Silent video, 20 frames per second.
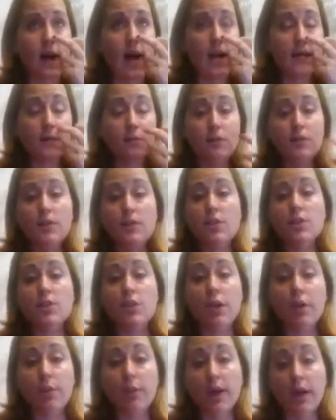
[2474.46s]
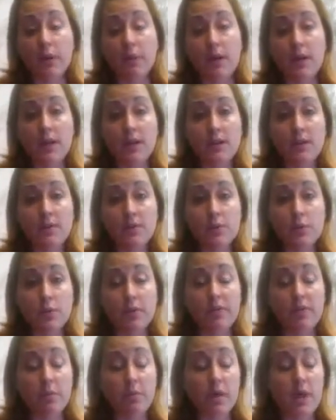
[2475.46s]
I don't necessarily recommend it
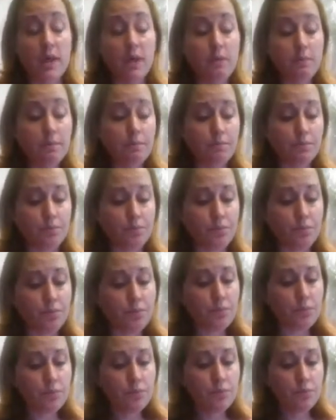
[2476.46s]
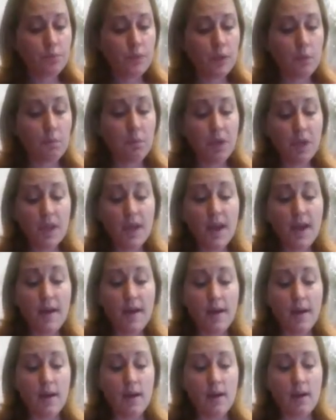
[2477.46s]
to everybody, but
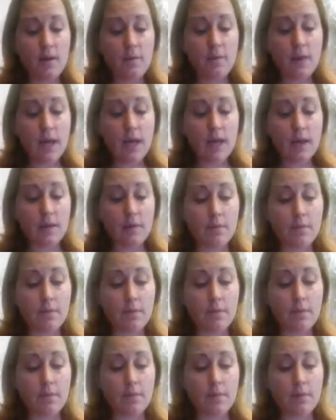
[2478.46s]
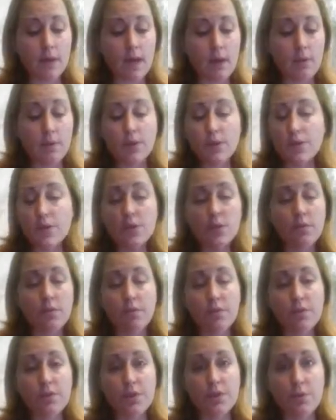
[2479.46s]
yeah, I was just so
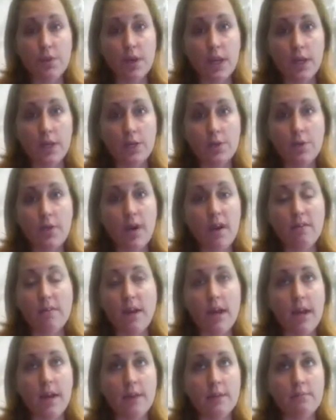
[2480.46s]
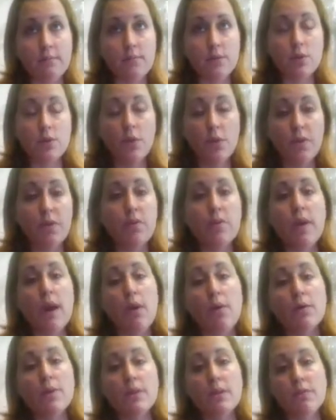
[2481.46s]
frustrated to have like 2 or 3
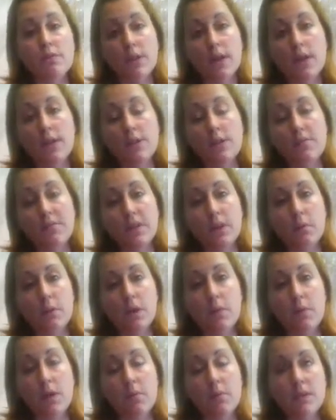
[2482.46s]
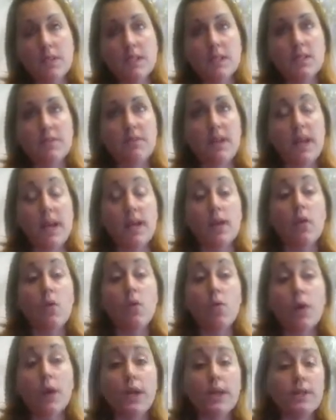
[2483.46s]
hours every night to think about my business that I
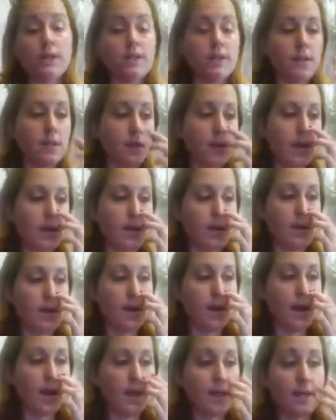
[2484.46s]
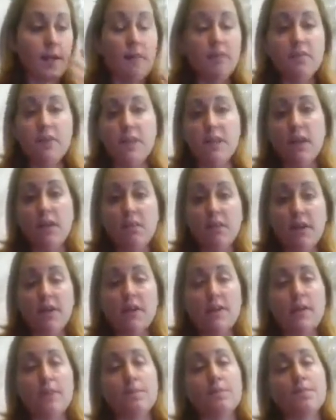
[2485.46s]
quit, and I had enough
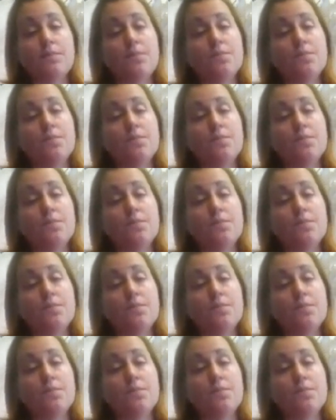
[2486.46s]
savings.